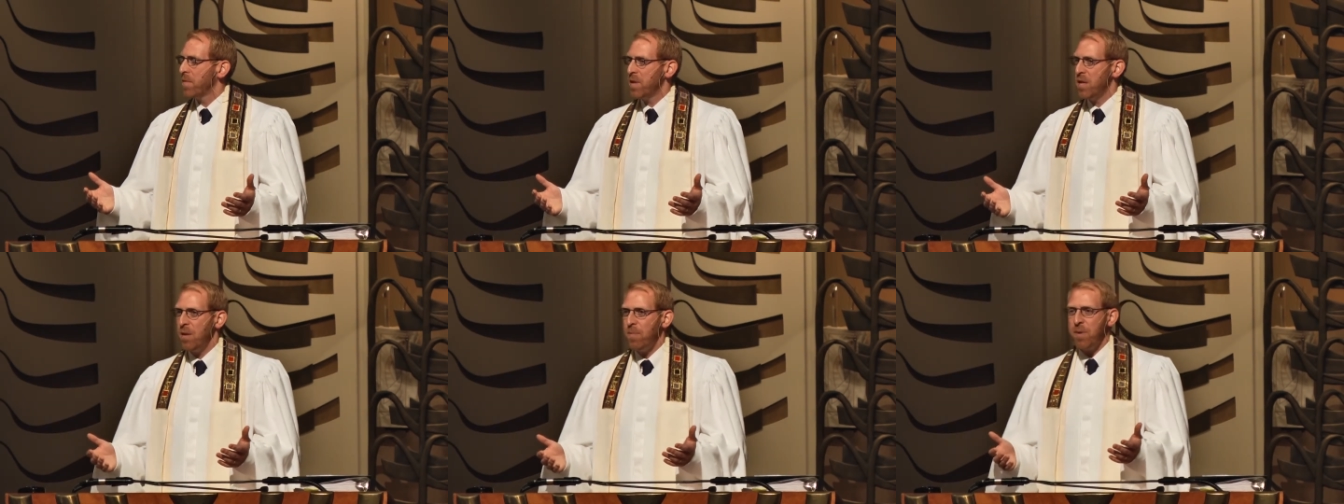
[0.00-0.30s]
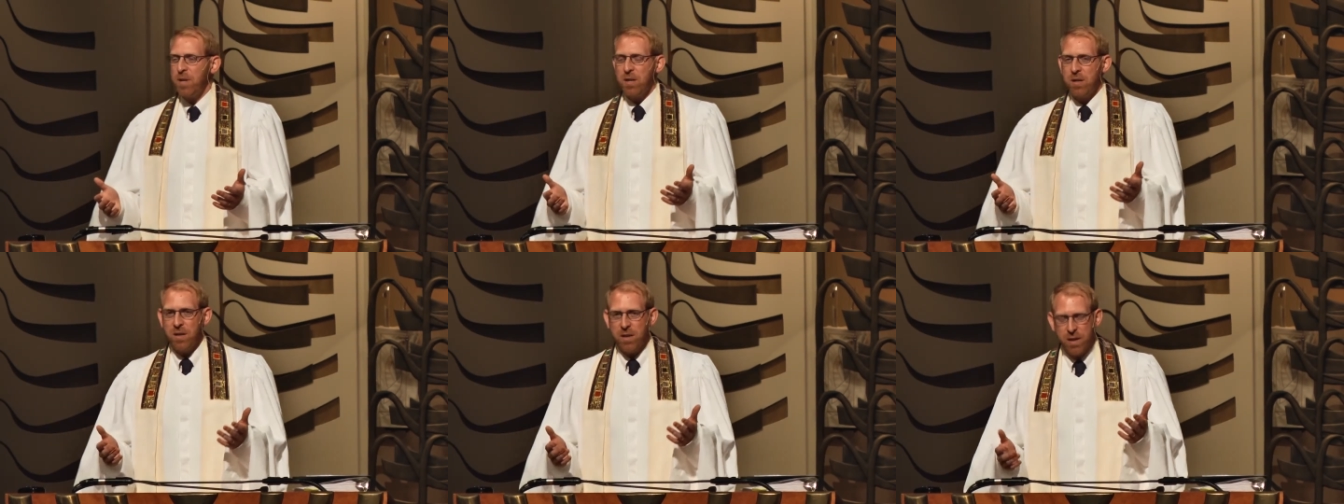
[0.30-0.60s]

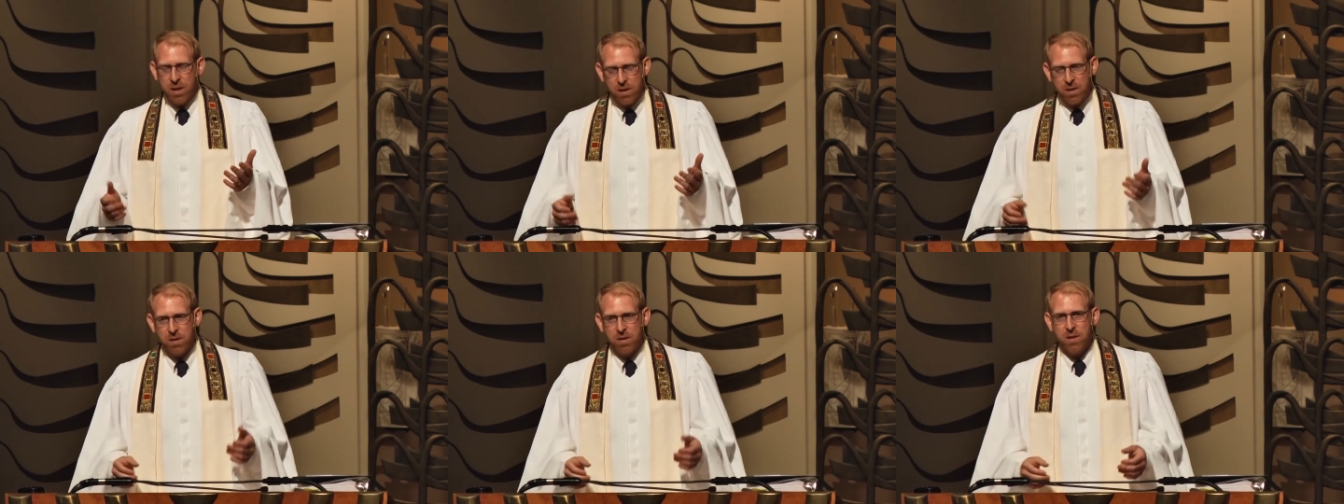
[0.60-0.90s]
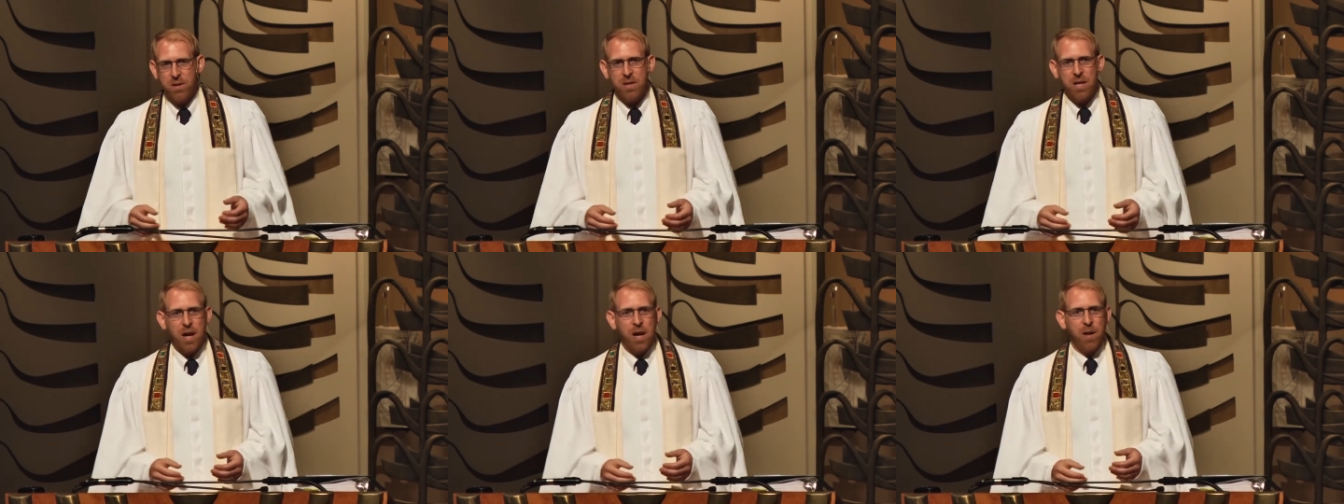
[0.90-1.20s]
Typically,
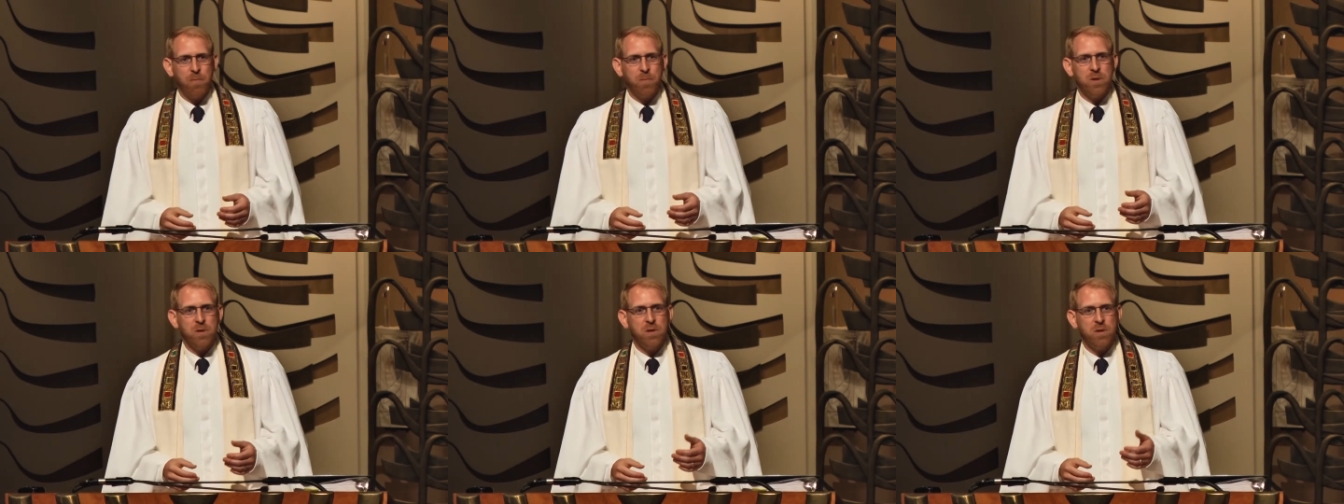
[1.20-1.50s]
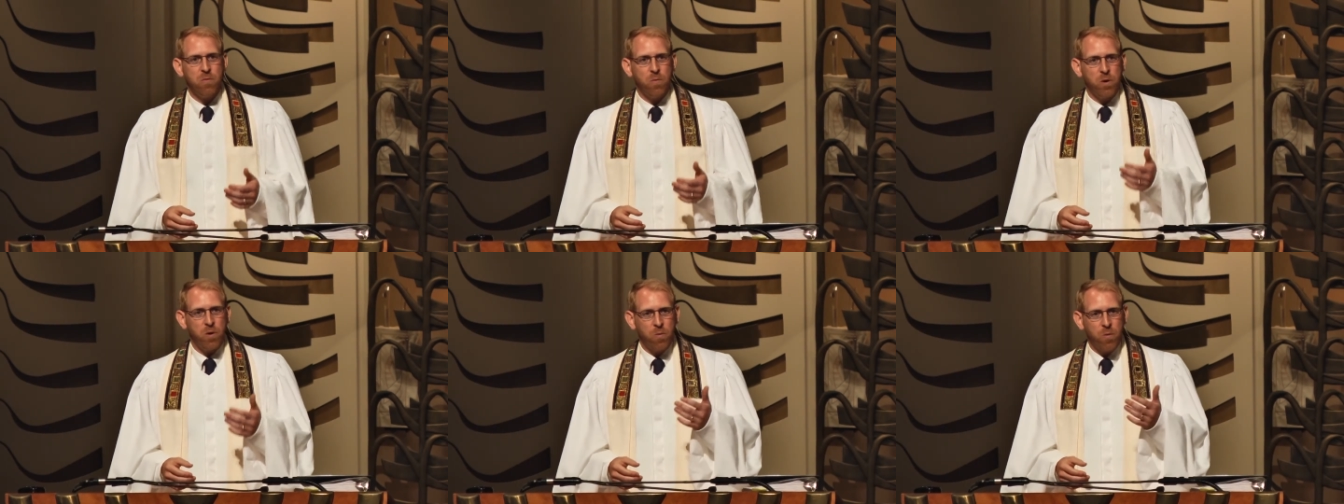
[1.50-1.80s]
this
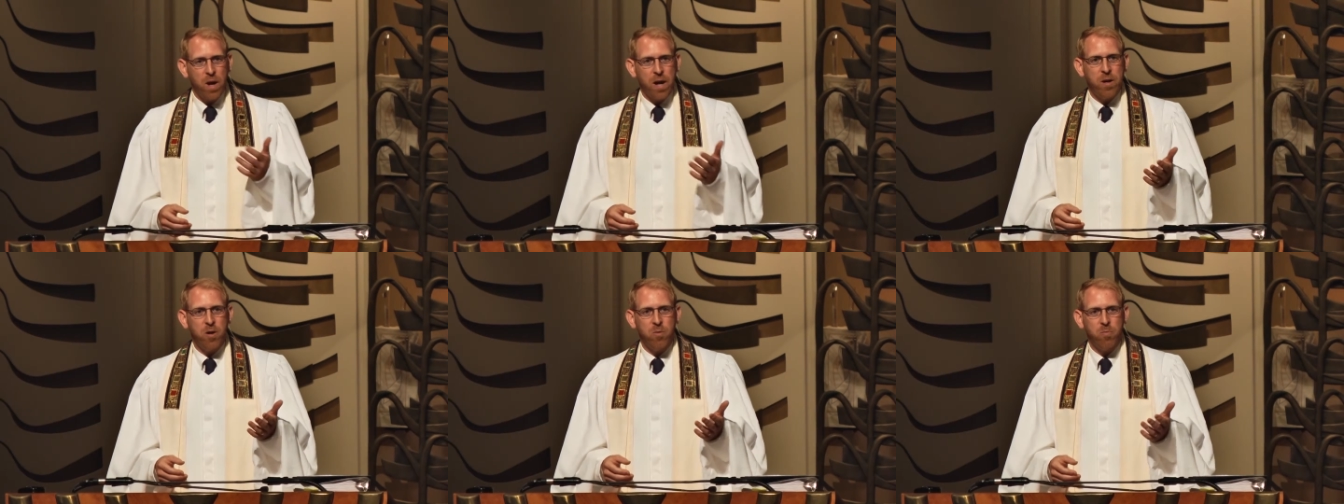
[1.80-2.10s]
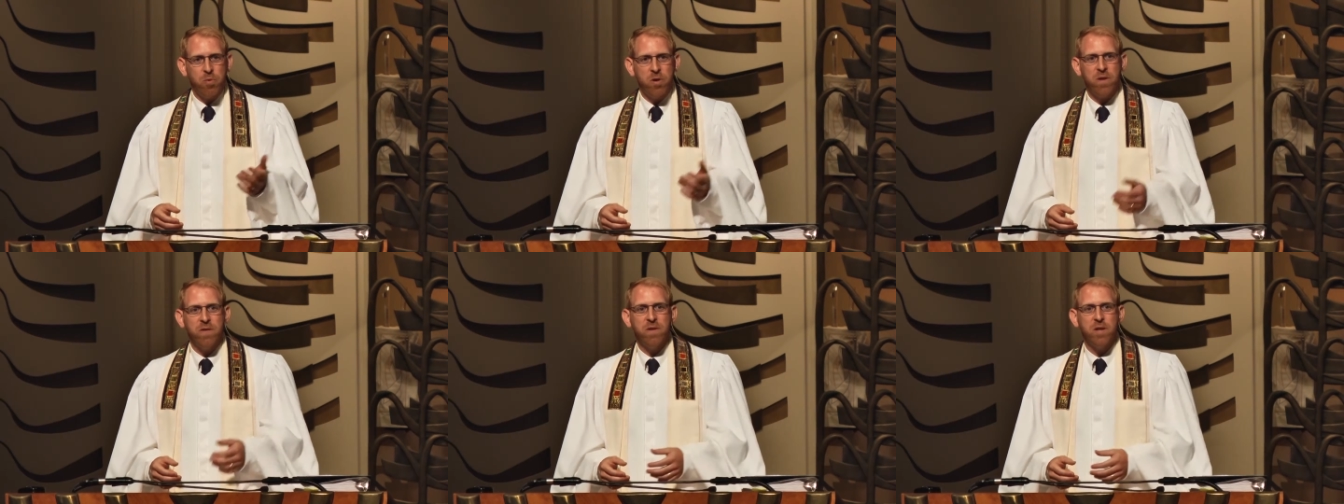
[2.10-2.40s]
happens when a writer
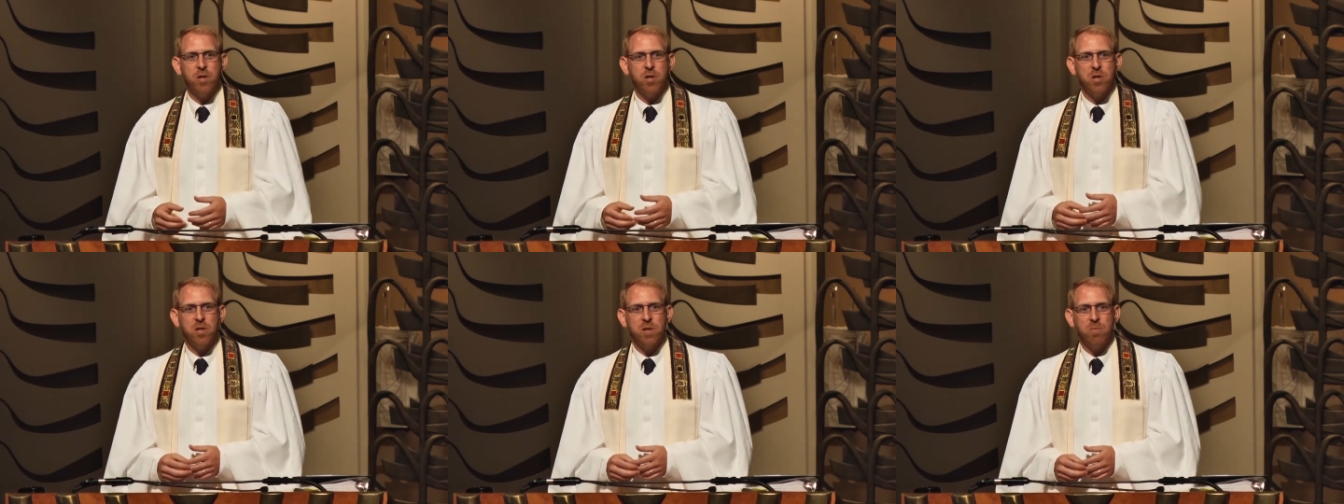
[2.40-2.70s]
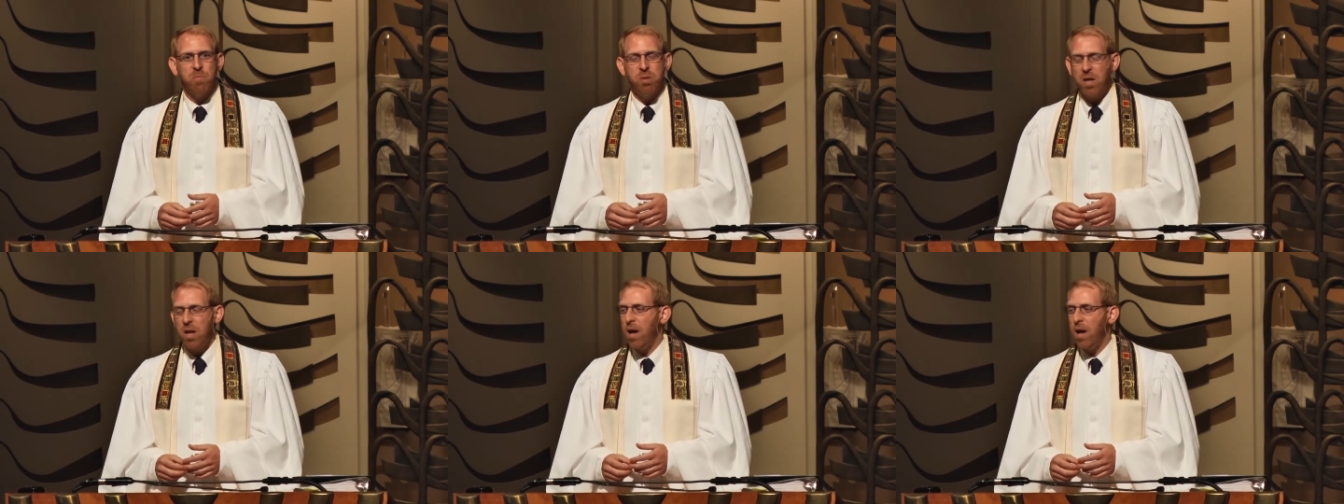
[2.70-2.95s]
privileges